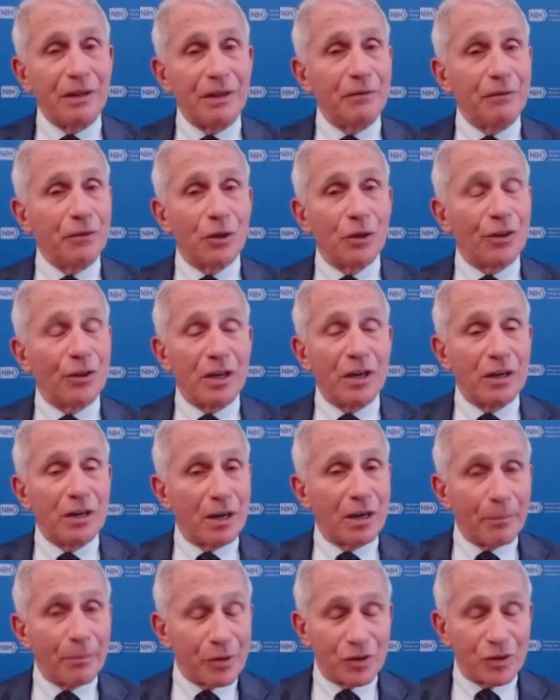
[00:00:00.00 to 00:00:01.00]
Even though the
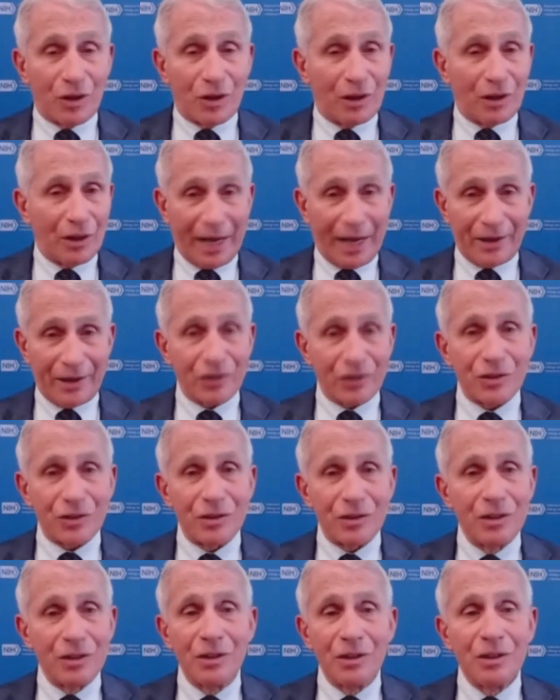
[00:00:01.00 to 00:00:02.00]
numbers are
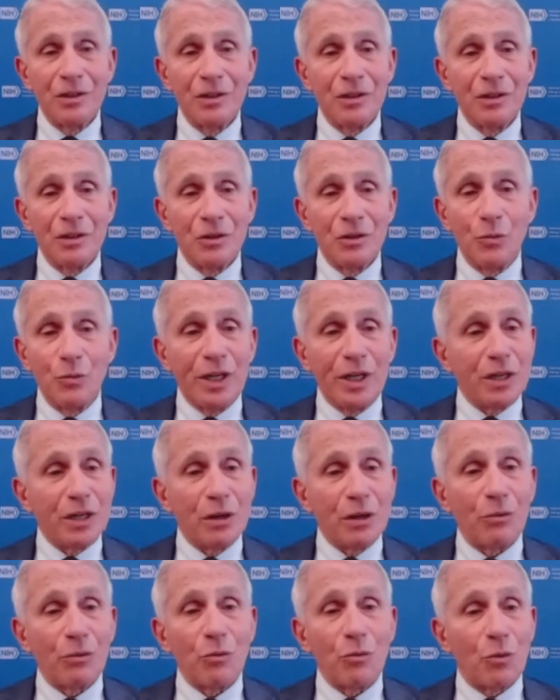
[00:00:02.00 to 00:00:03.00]
less, we
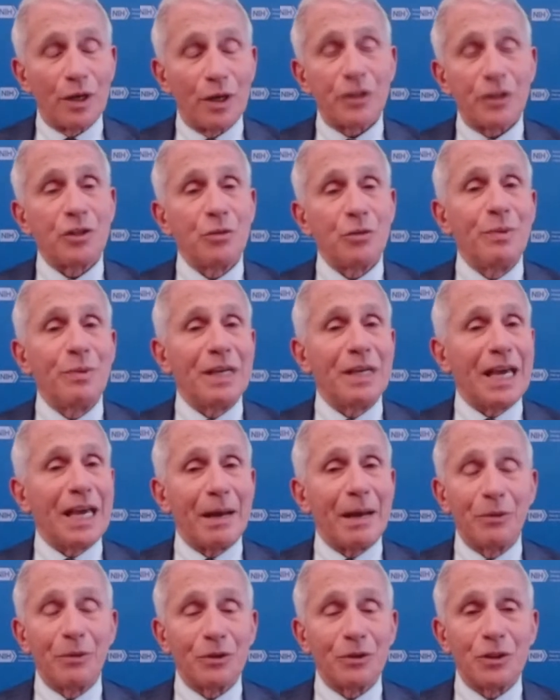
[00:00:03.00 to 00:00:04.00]
don't want to be
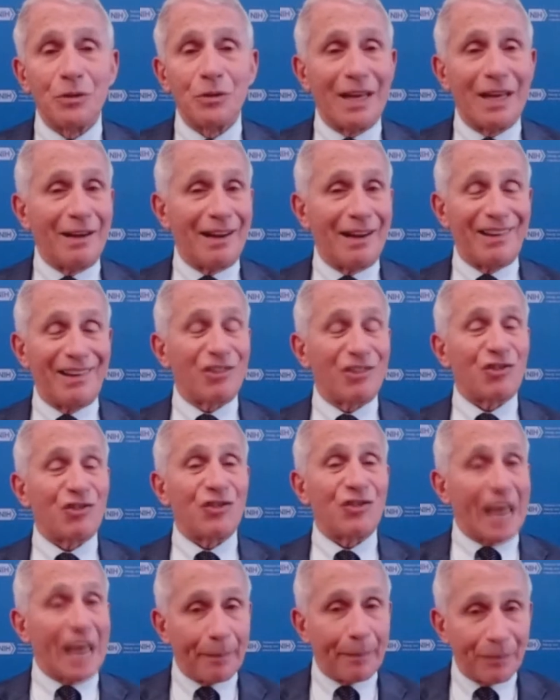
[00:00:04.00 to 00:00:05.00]
able to then
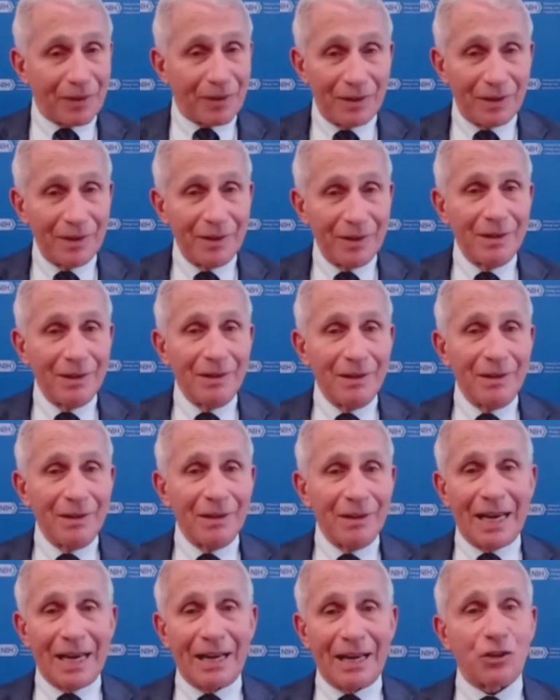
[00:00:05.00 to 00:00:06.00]
accept
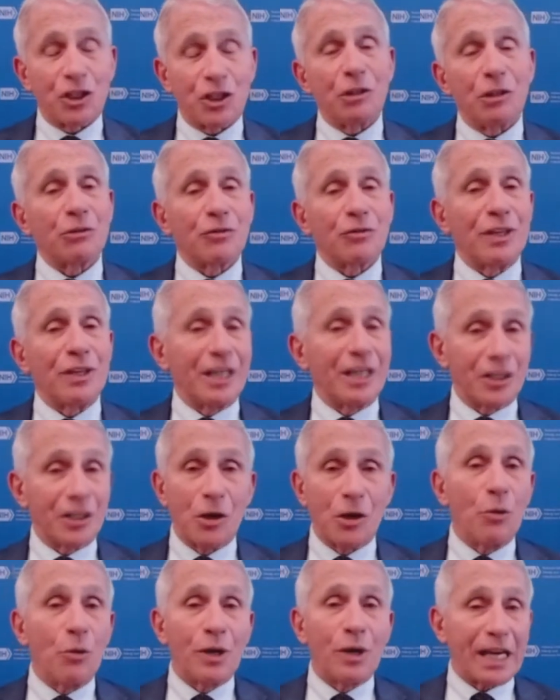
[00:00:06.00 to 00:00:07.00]
that children,
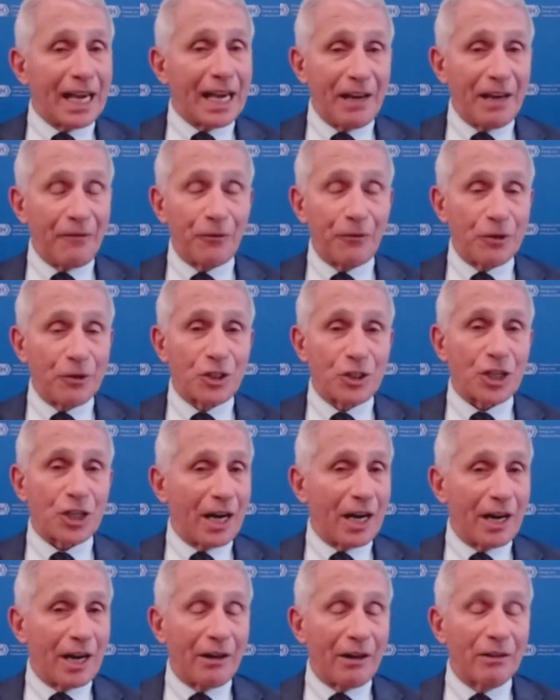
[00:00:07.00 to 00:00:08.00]
it's okay for a
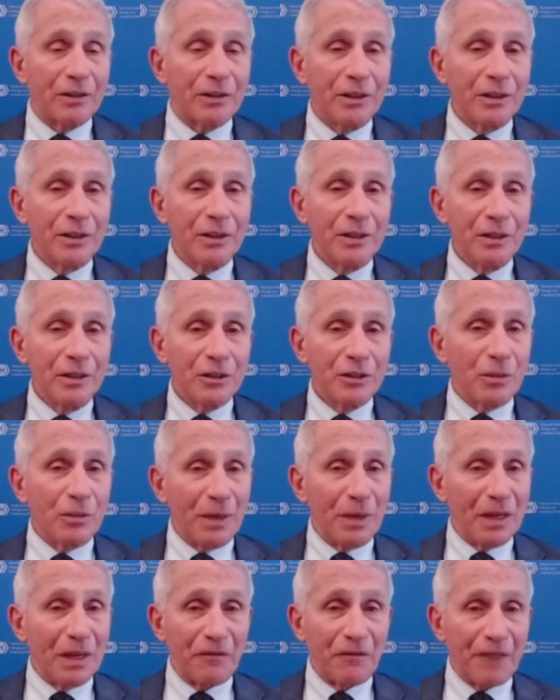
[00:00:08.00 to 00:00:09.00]
child to
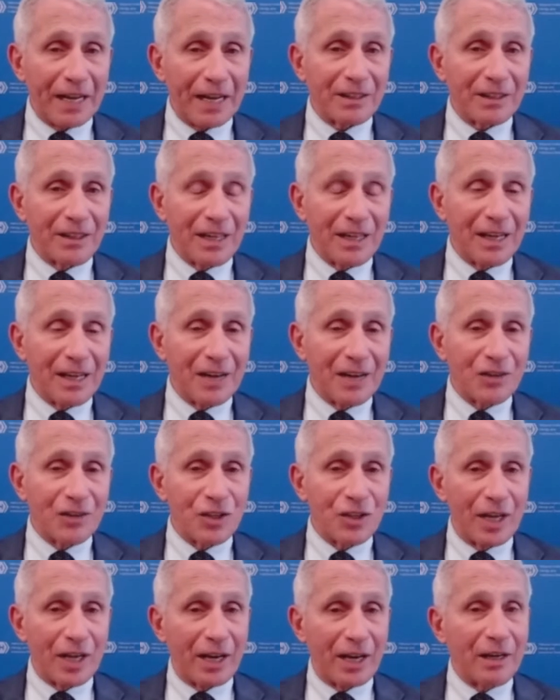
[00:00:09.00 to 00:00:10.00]
be infected and get
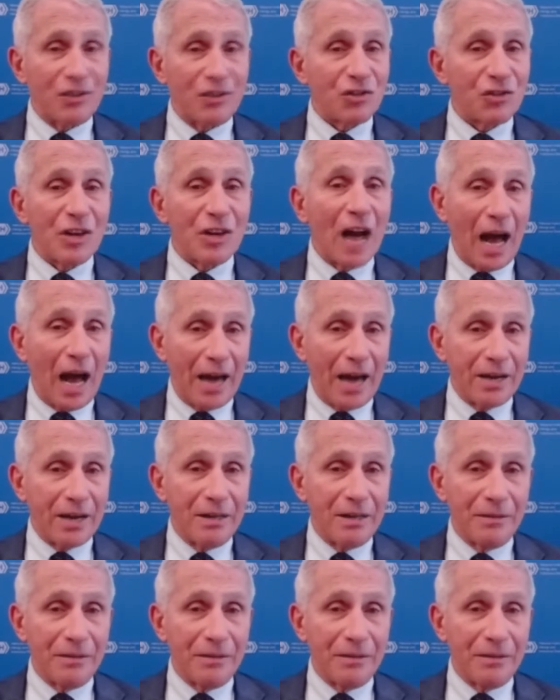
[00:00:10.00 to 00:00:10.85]
sick. It's not.